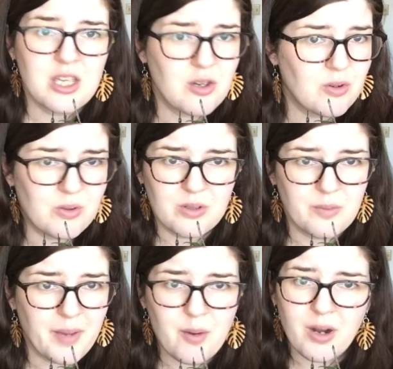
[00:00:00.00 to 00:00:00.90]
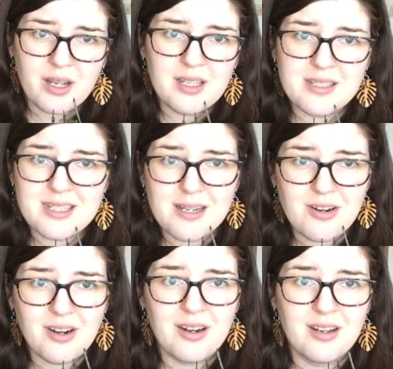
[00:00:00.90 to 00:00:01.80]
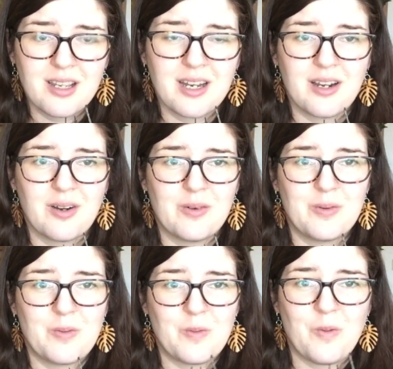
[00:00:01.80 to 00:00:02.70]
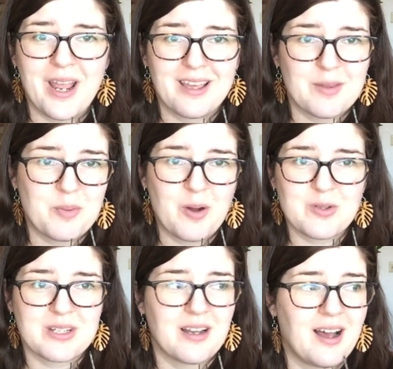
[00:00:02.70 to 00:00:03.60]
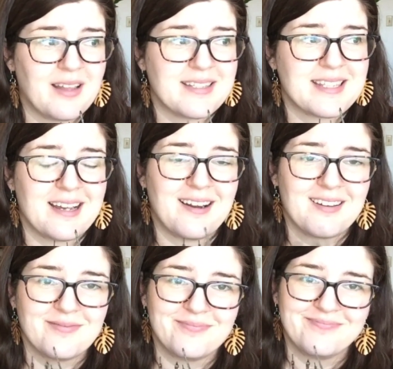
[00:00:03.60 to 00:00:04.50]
you might want to consider, you know, weighing the pros and cons there.